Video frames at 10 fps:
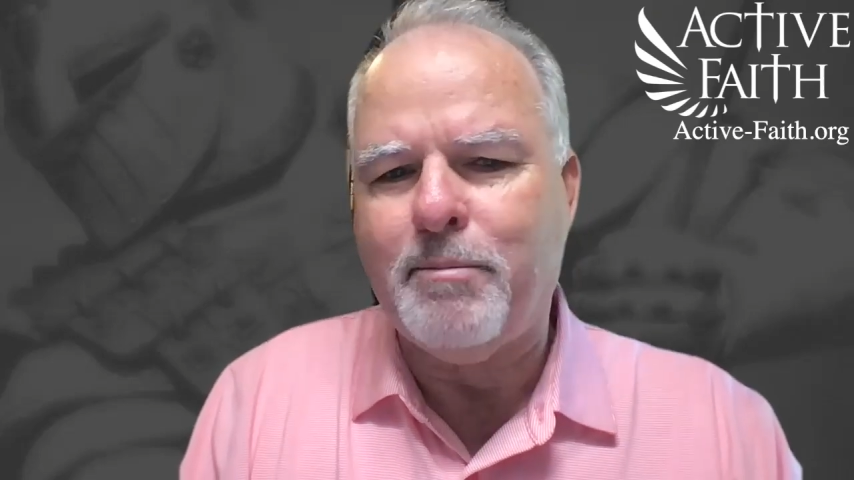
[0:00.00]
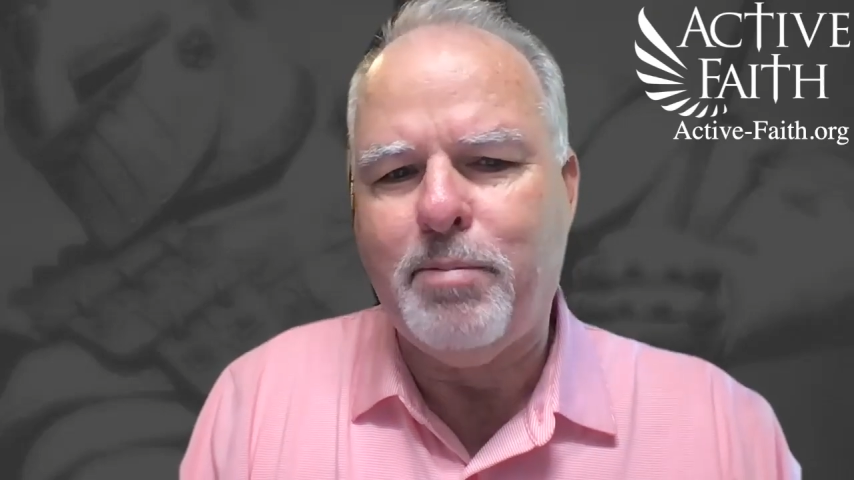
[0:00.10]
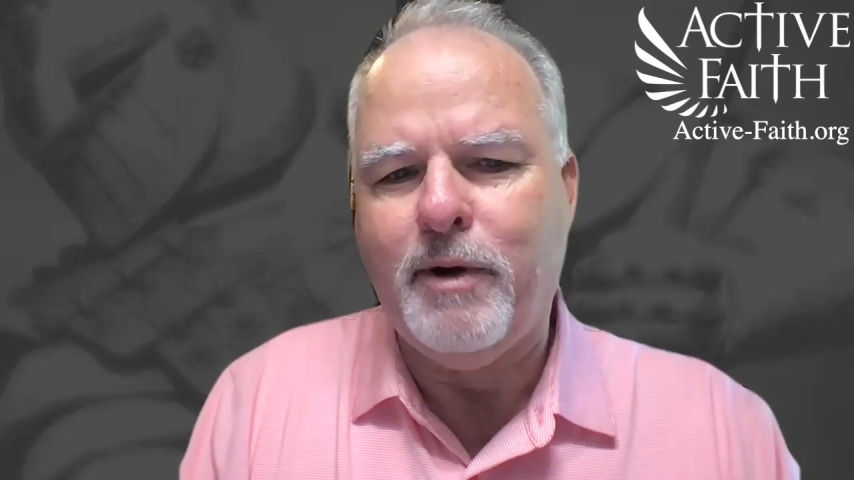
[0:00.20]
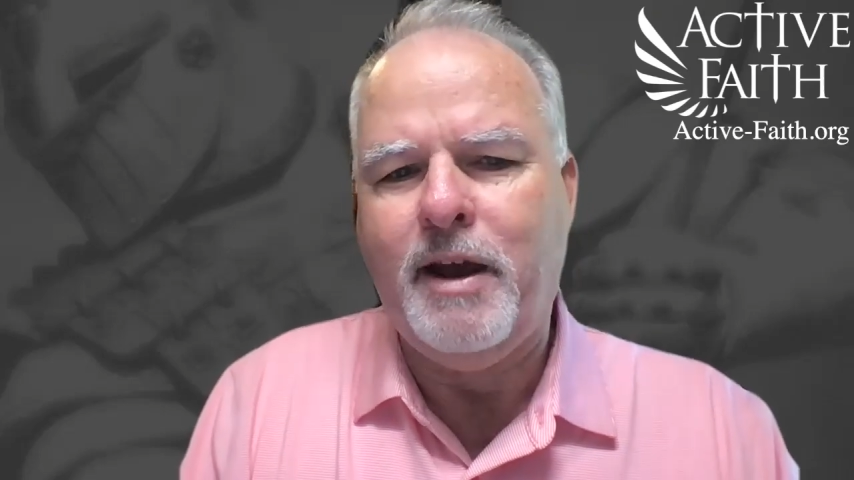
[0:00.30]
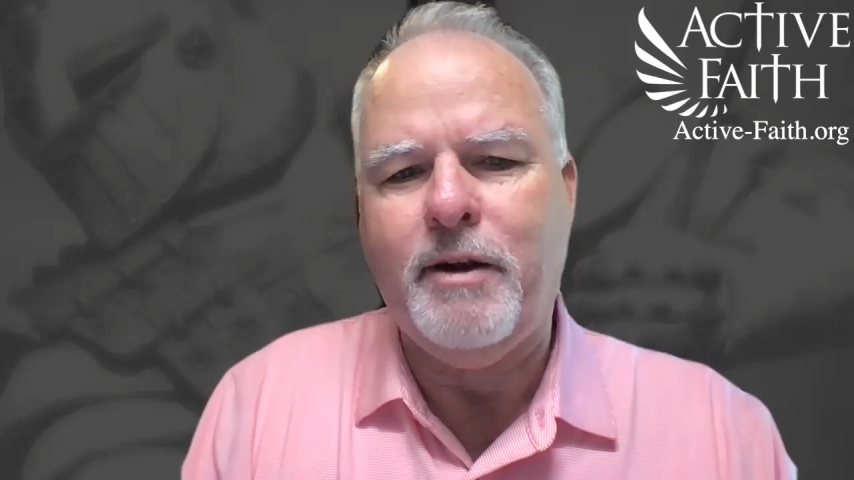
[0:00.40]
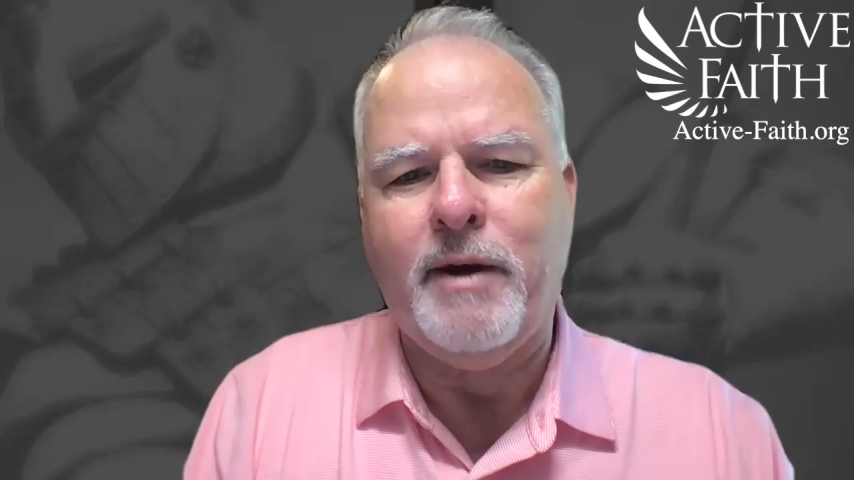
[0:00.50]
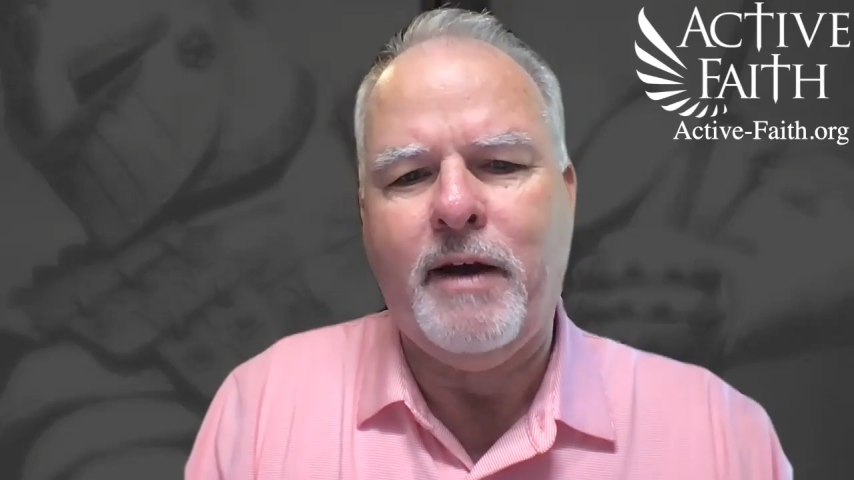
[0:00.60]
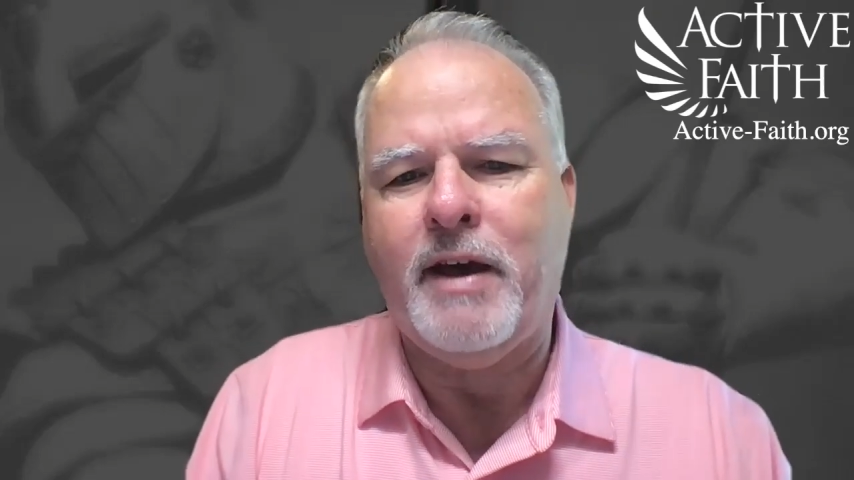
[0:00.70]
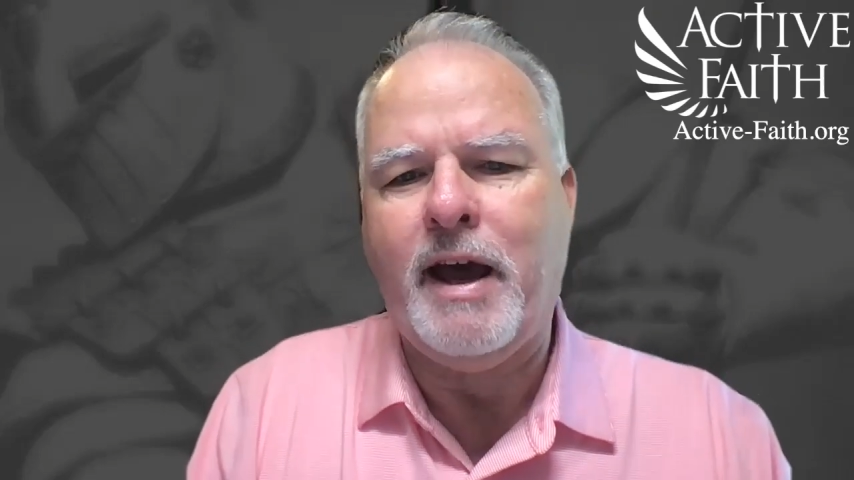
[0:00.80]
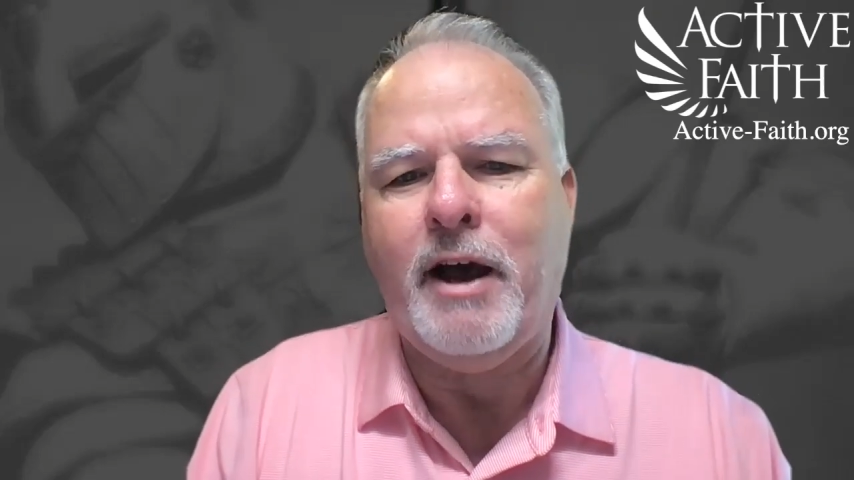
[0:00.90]
and pray
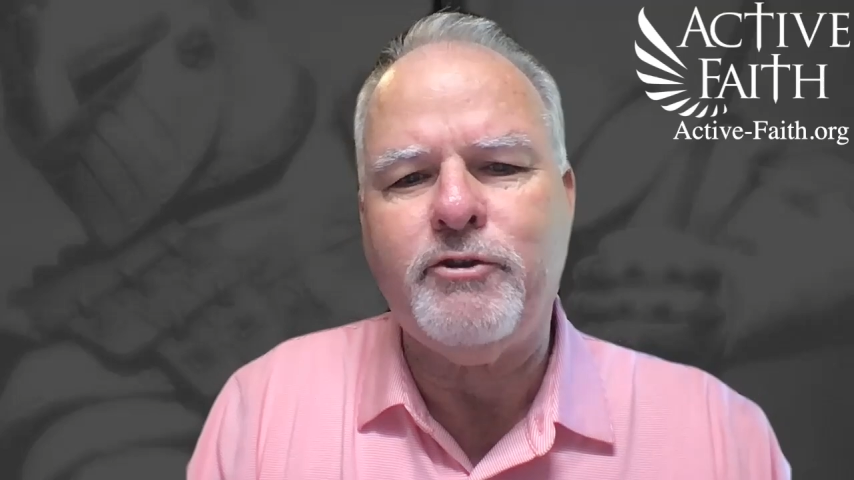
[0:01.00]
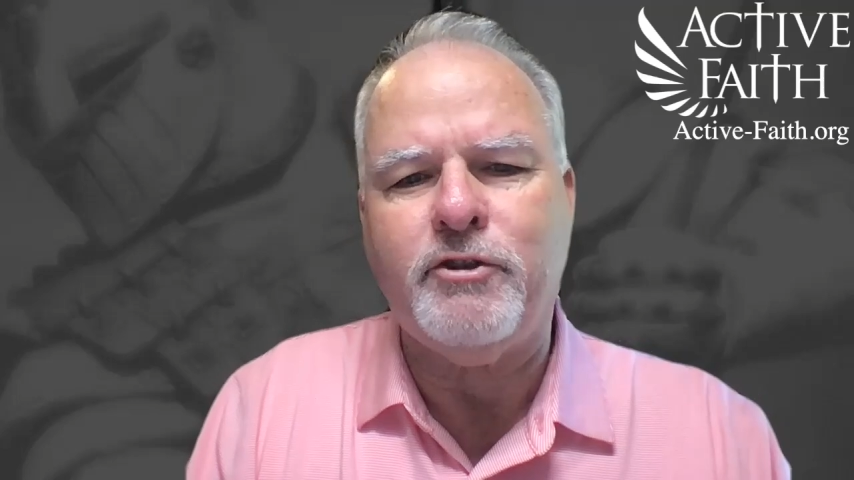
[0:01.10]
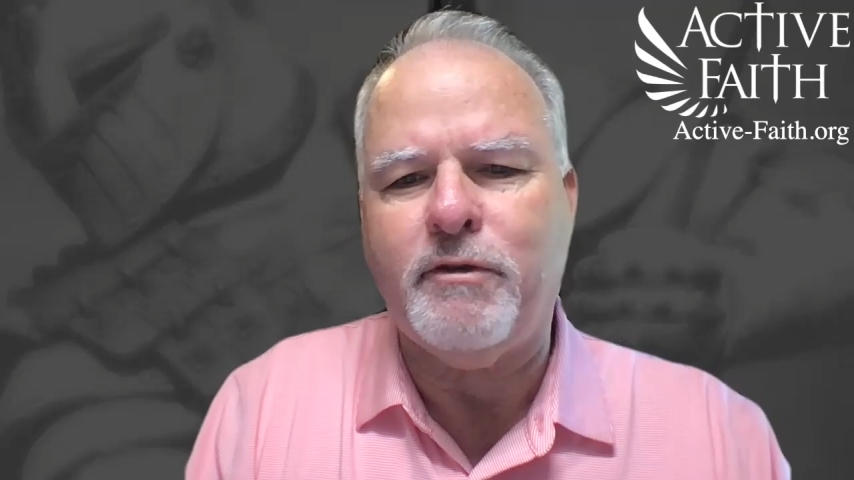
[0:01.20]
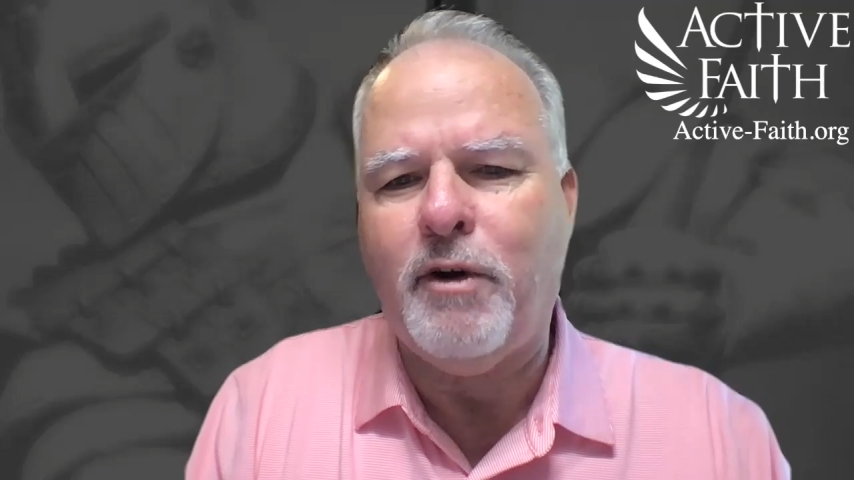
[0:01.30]
around the houses